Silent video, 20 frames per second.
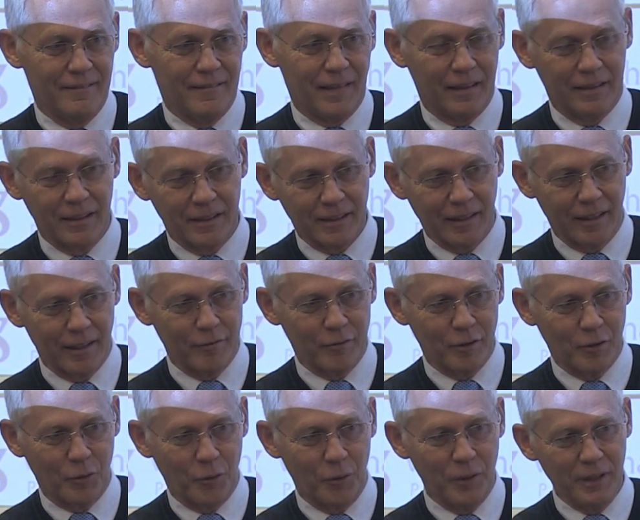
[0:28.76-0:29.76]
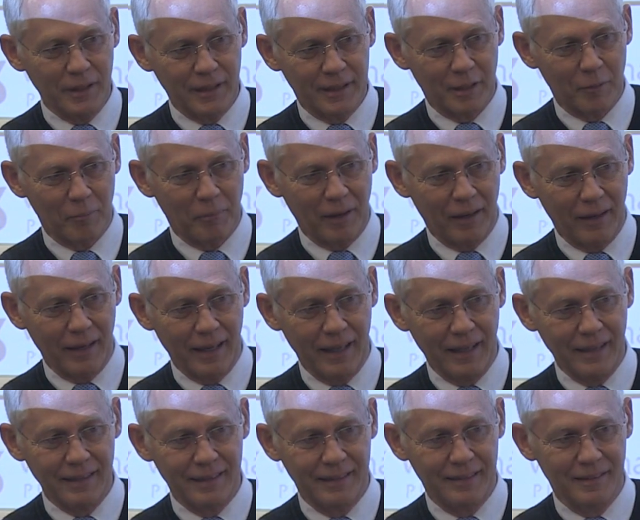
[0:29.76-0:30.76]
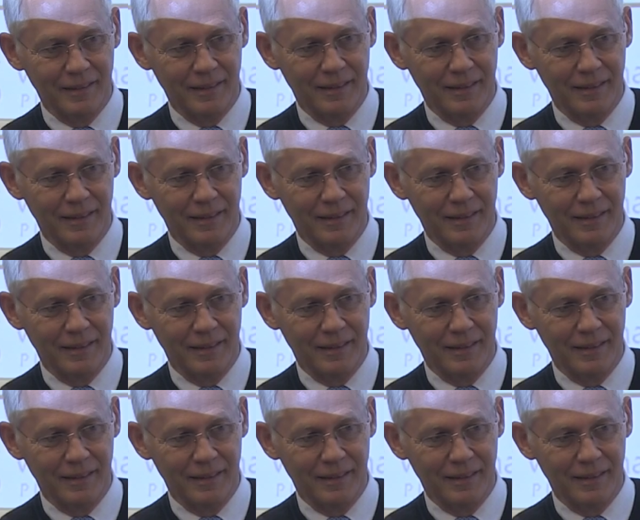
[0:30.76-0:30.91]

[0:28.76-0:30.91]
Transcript: The other side of the coin, it's supply and?